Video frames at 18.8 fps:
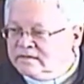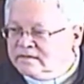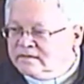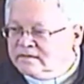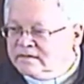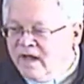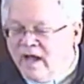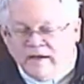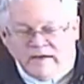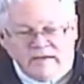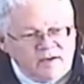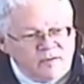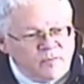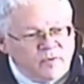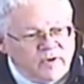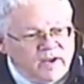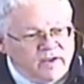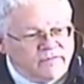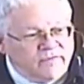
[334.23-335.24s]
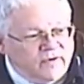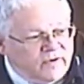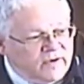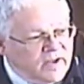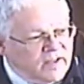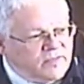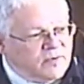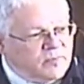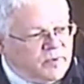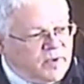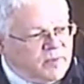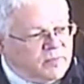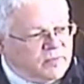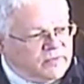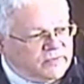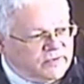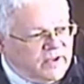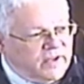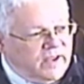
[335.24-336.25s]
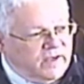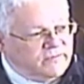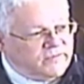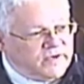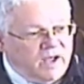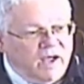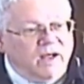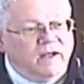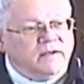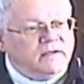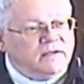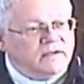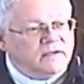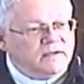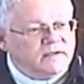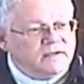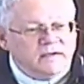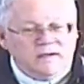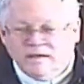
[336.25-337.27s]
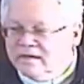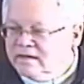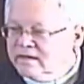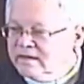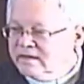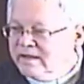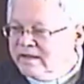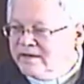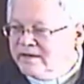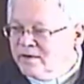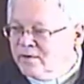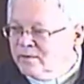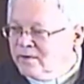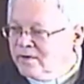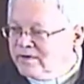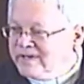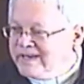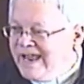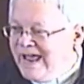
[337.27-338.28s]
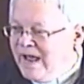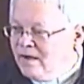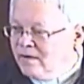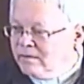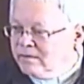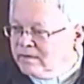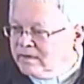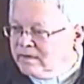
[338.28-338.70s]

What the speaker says: I did what I've heard other people have done. They don't look down.